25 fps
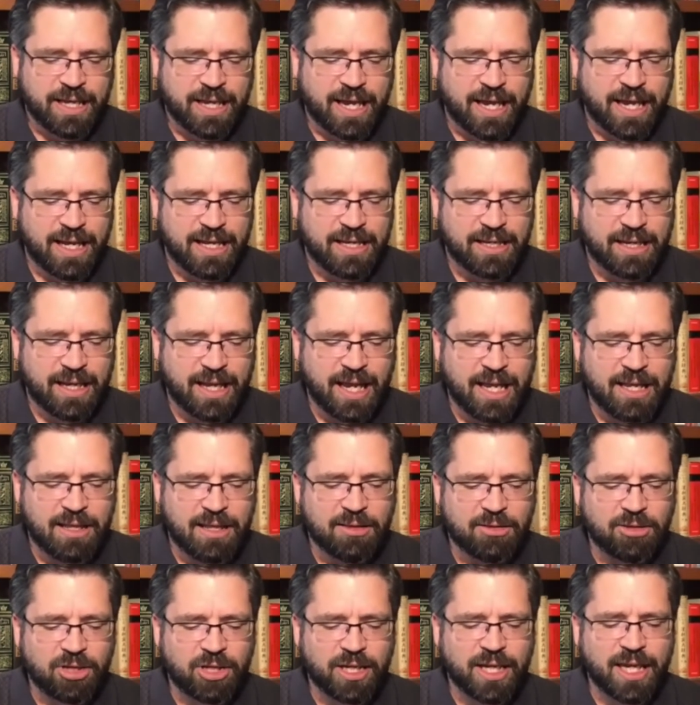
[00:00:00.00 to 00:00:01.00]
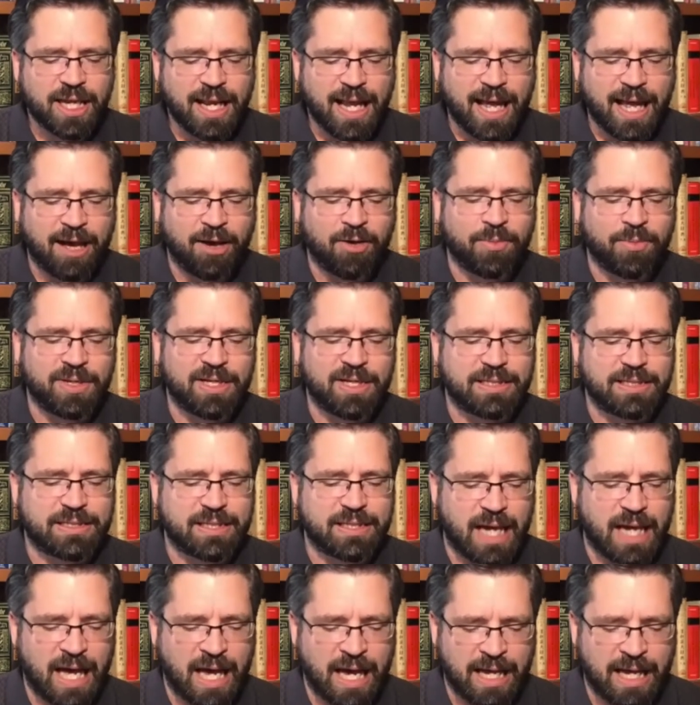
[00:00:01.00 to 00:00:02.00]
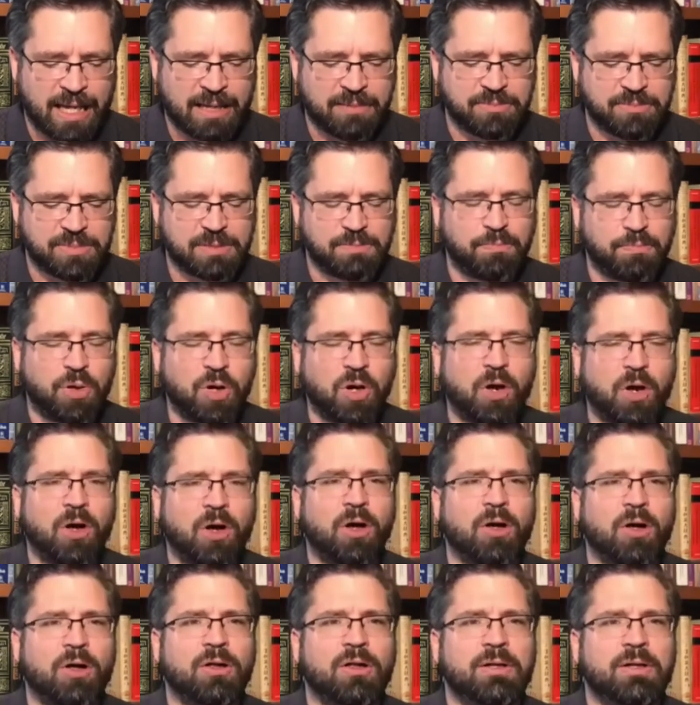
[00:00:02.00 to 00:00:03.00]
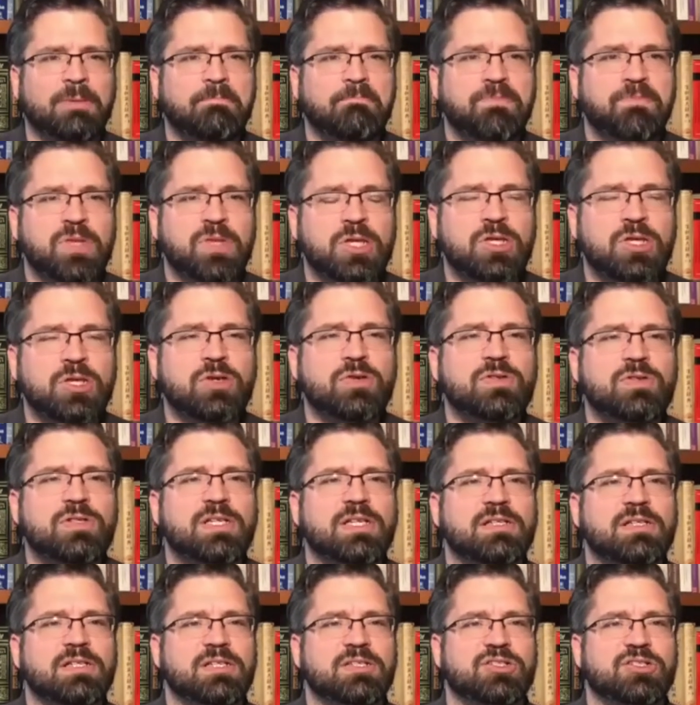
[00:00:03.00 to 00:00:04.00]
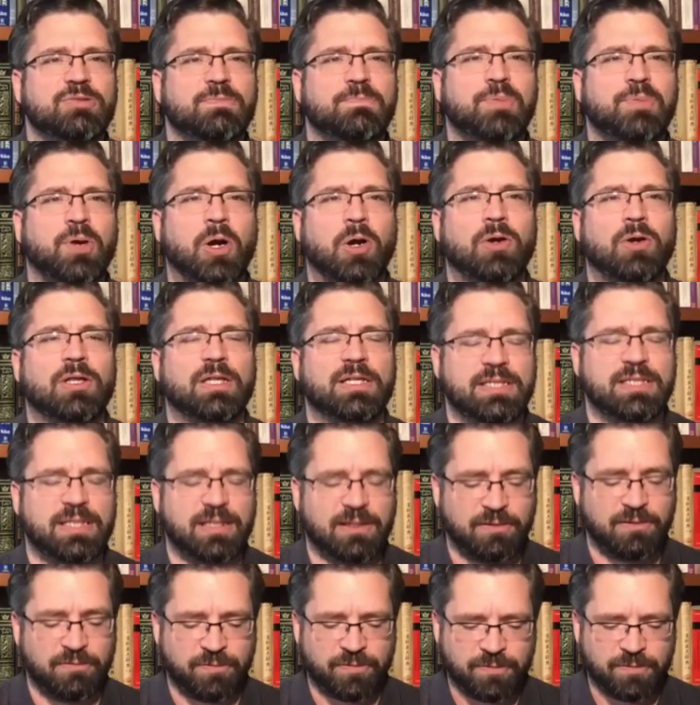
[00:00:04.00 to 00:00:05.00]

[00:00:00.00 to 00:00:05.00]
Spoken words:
And look at how many times Paul uses a superlative.